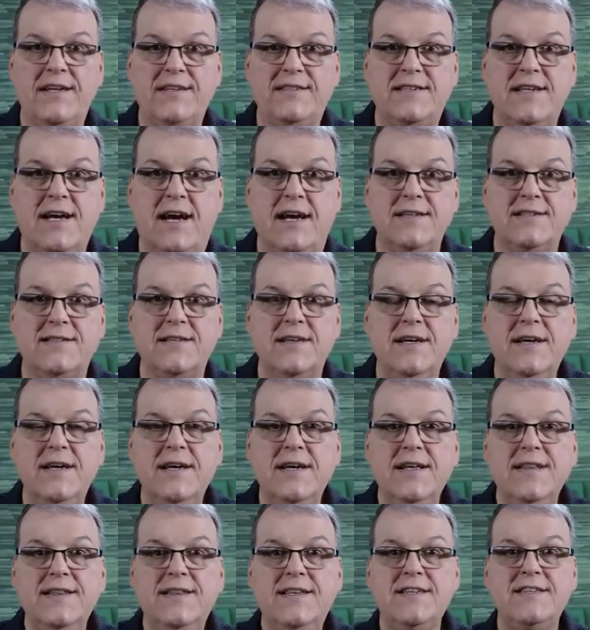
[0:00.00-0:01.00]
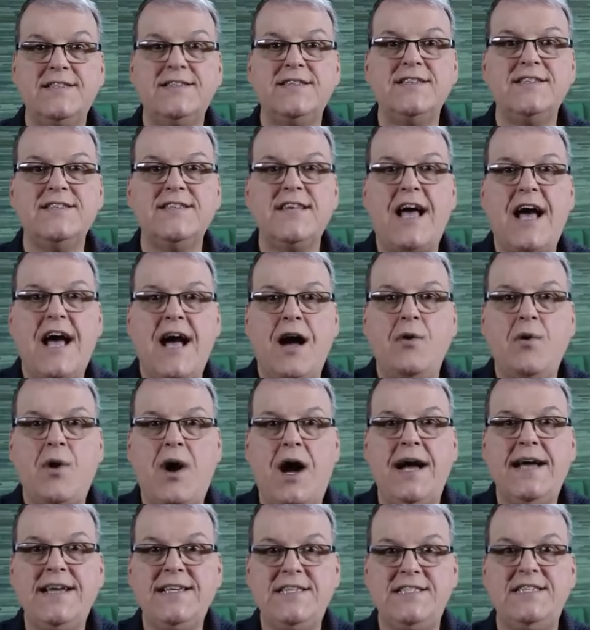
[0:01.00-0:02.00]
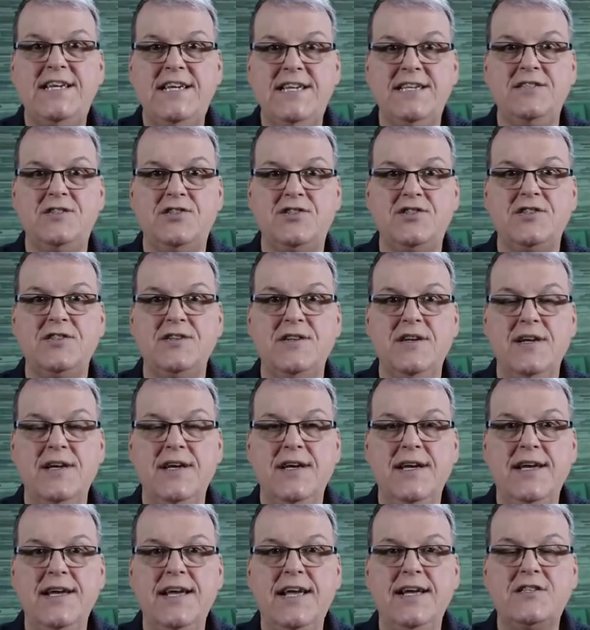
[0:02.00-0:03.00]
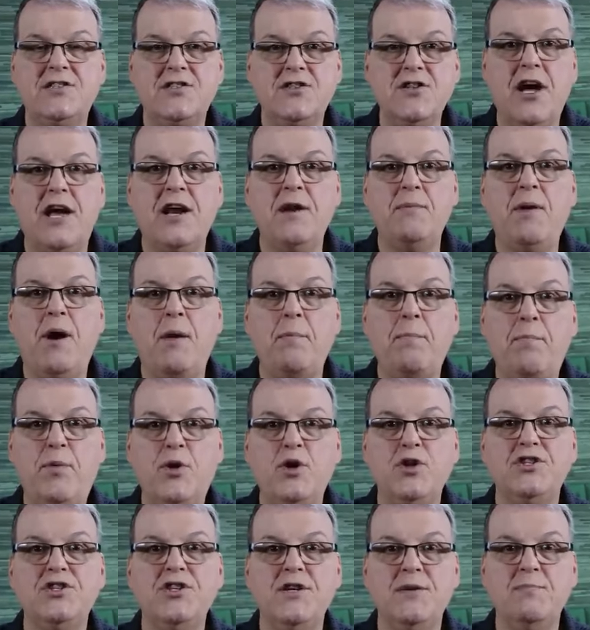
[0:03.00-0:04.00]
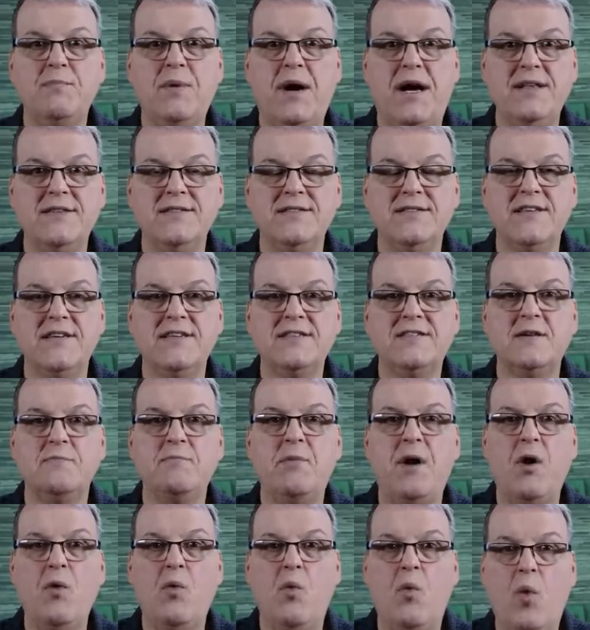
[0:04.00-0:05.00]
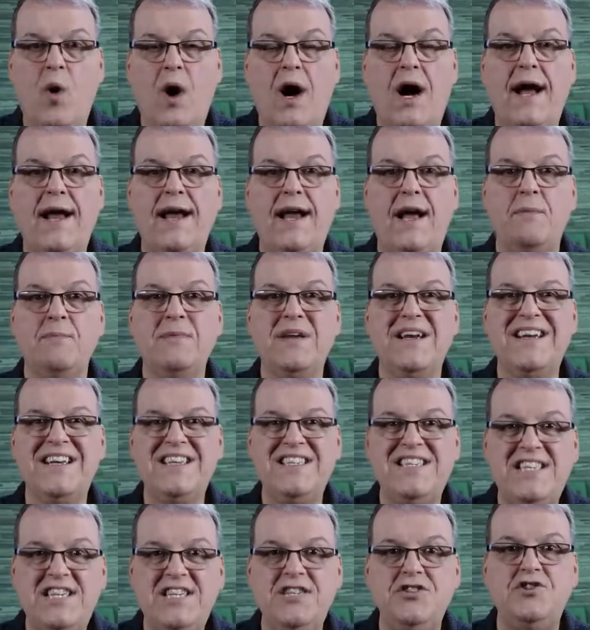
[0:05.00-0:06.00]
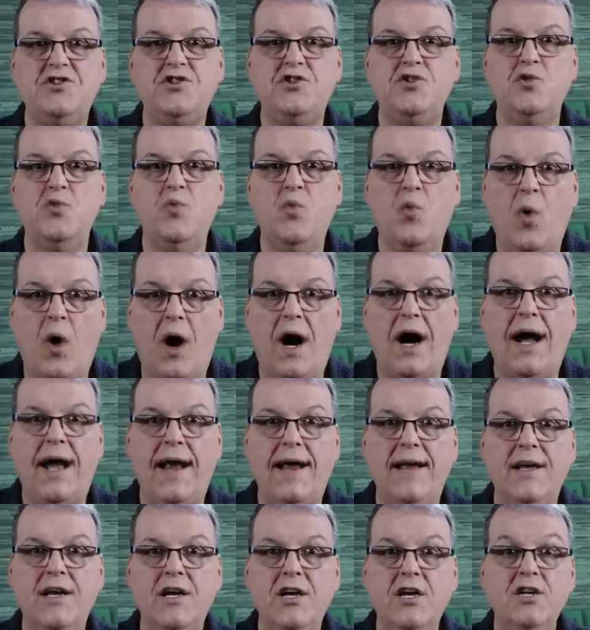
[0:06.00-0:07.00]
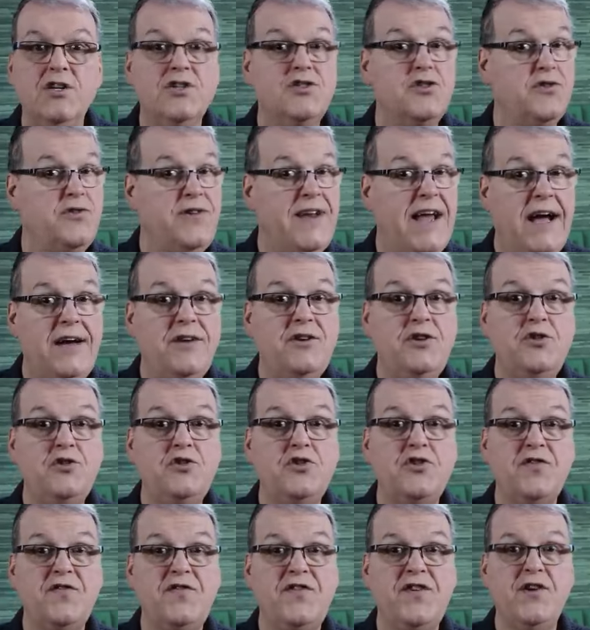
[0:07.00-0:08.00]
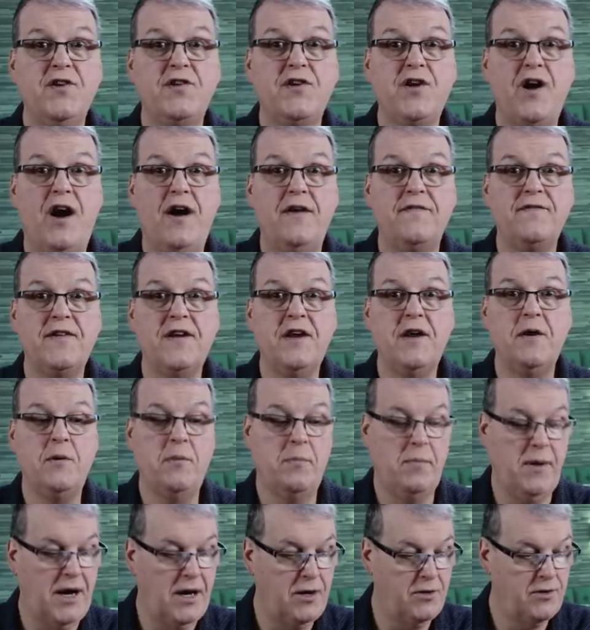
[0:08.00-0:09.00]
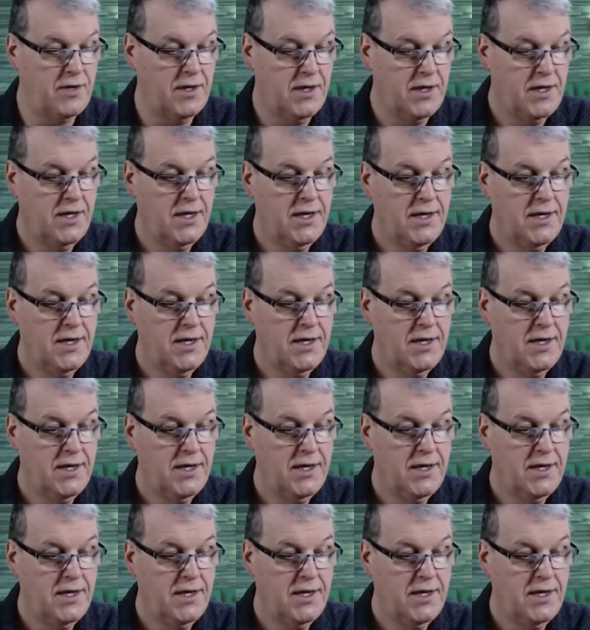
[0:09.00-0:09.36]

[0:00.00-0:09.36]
it does. This is how I teach. It's not about pushing buttons, it's about why. I'm going to teach you why. So now you should feel confident about